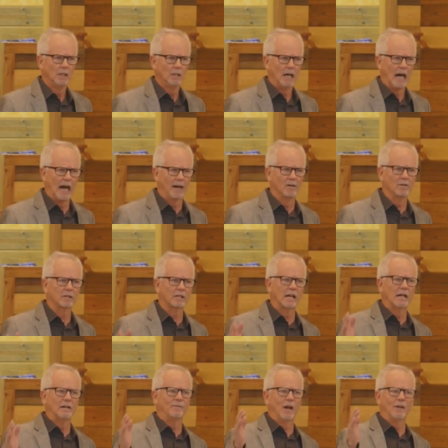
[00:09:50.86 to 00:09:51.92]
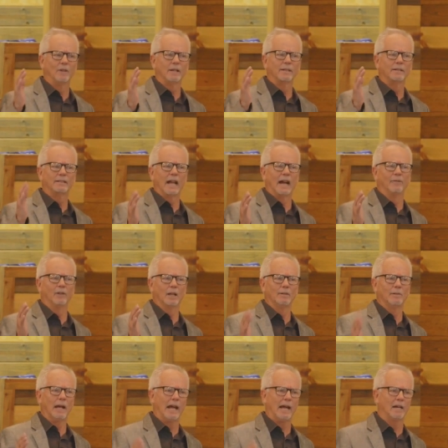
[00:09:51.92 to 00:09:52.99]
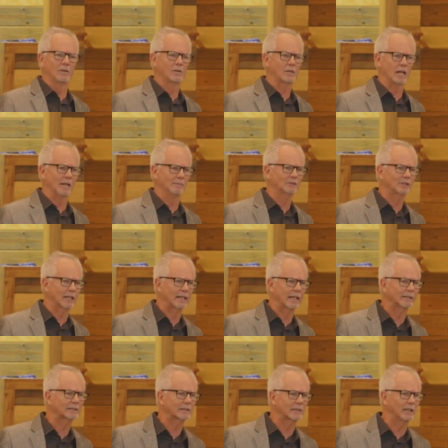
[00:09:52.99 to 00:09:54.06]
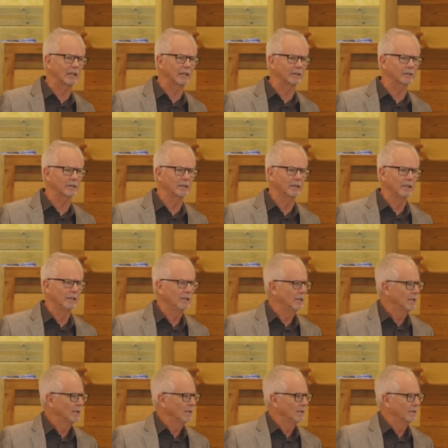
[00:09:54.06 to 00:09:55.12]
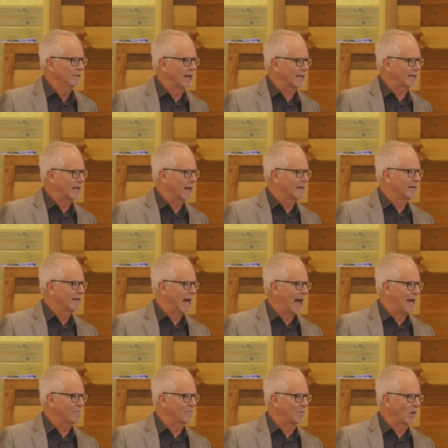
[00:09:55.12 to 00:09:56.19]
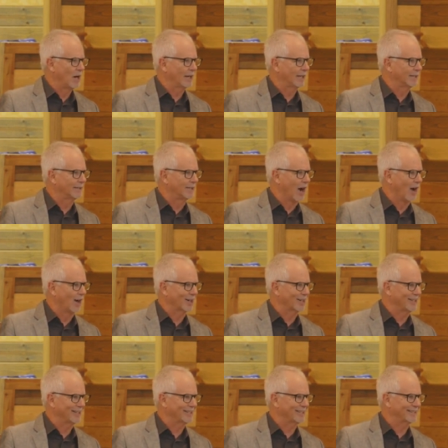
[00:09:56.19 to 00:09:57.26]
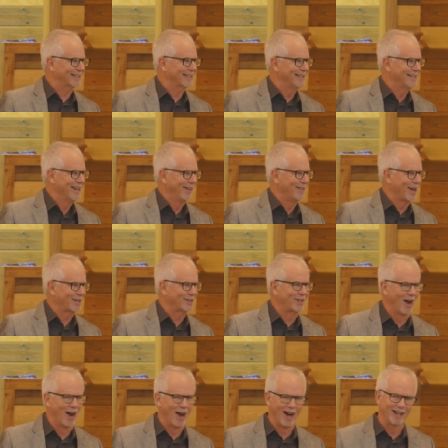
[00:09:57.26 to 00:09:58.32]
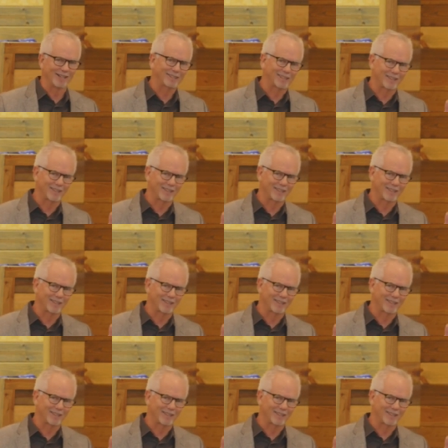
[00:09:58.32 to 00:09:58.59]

I don't care if ever devil of hell comes against us. They cannot bring a darkness that God's